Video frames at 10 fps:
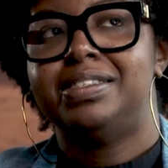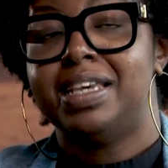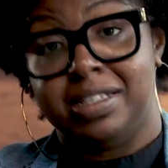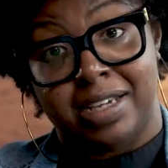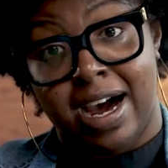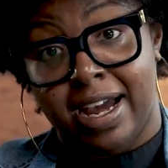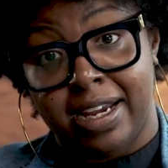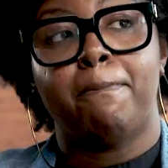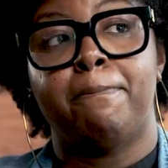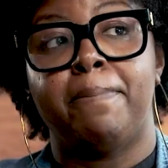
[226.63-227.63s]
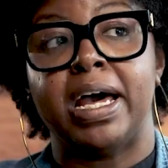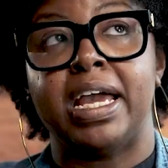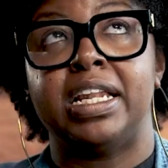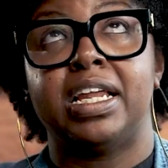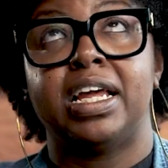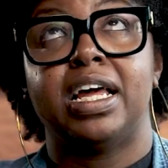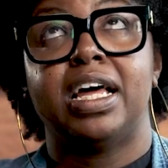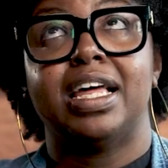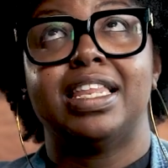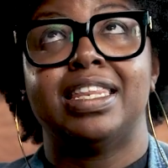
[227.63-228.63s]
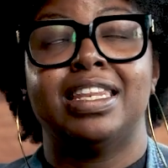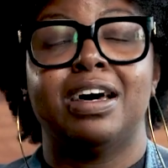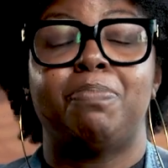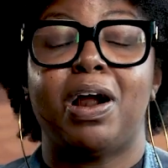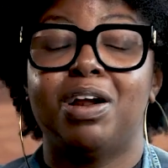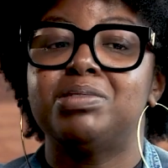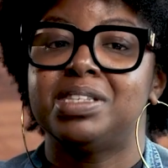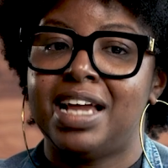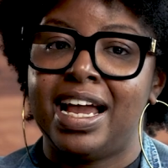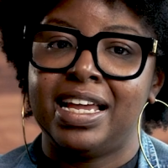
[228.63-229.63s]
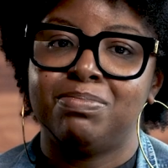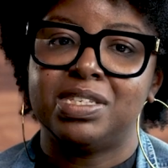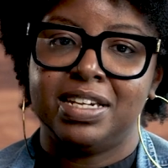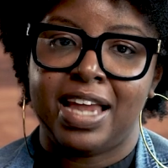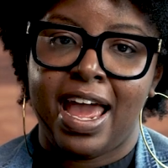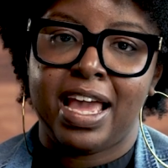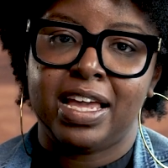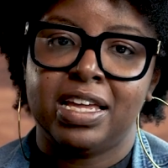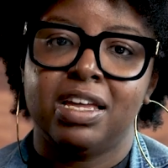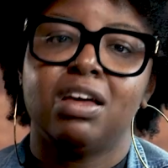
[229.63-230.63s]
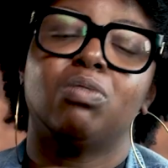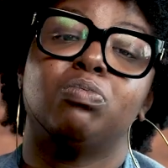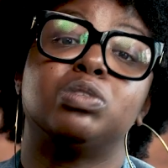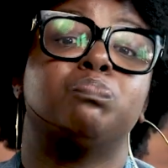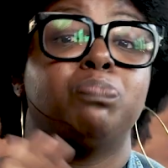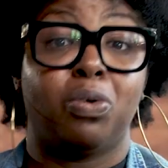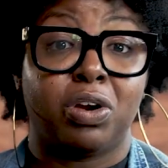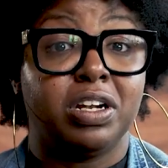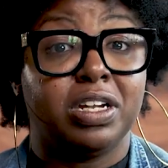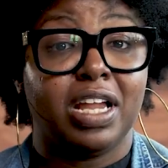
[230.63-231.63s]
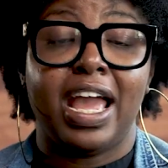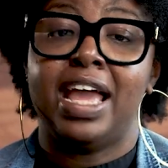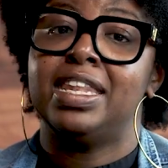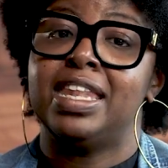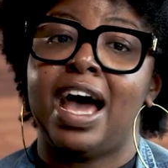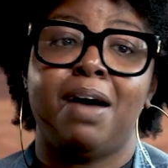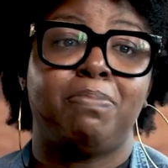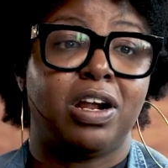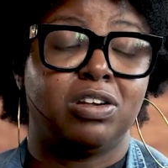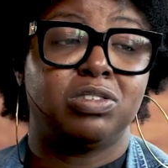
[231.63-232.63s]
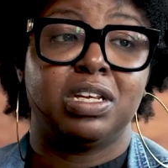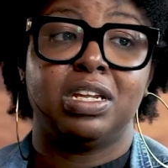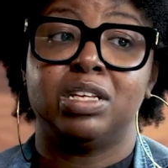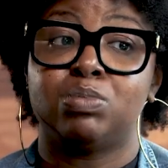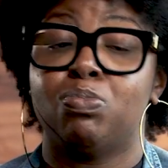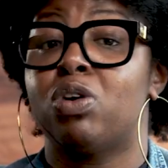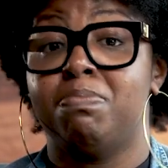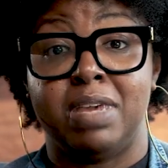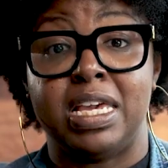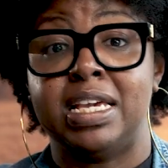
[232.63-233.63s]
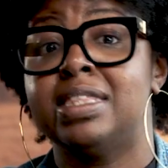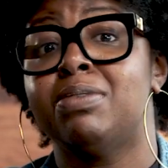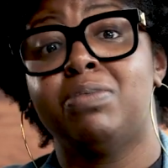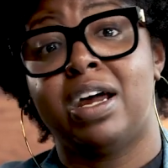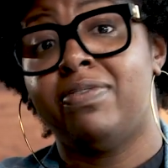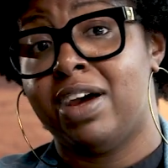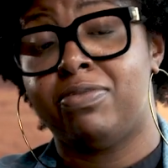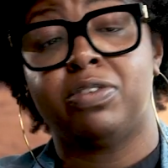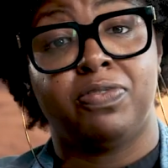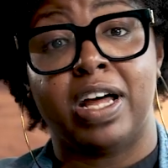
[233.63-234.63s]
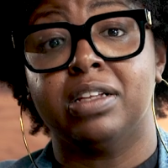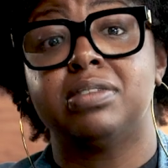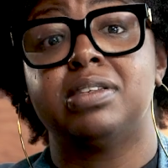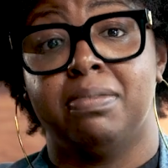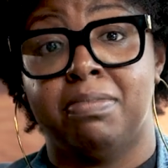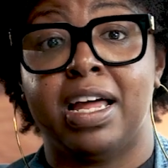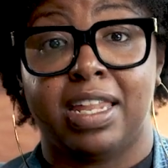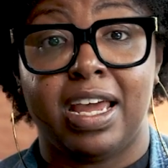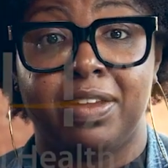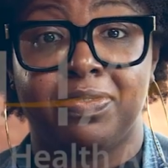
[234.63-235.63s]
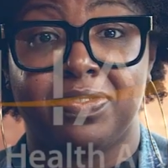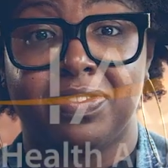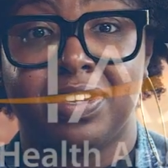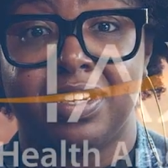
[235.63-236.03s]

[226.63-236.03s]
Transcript: did die. But the person I am today was born, and that person is more me than what I've ever felt in my life.